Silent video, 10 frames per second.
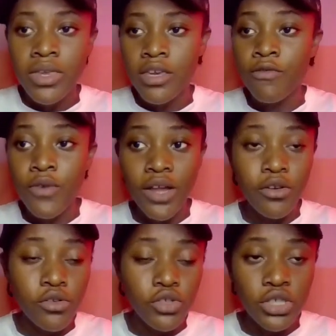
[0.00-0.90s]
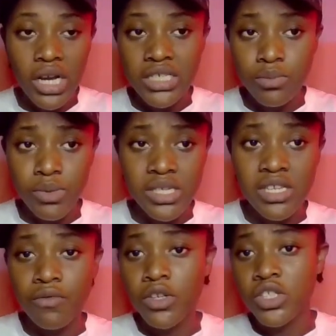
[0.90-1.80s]
If you are new to ChatGPT,
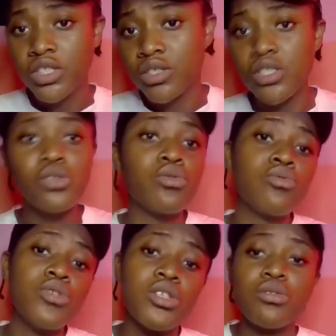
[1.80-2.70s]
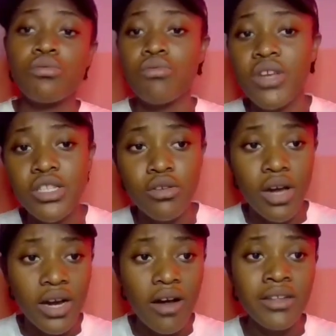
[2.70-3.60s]
the first thing you need to do is to create your
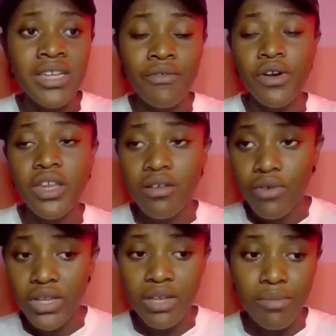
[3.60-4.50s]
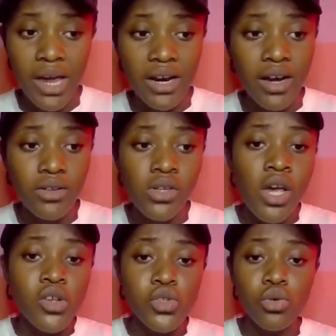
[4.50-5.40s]
account. I've already created my account.
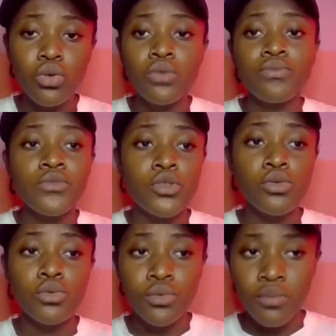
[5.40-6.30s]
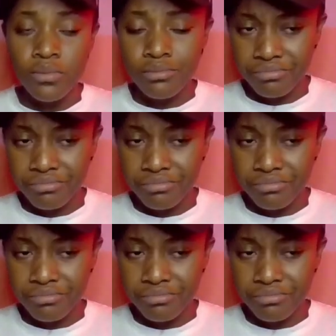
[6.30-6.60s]
So to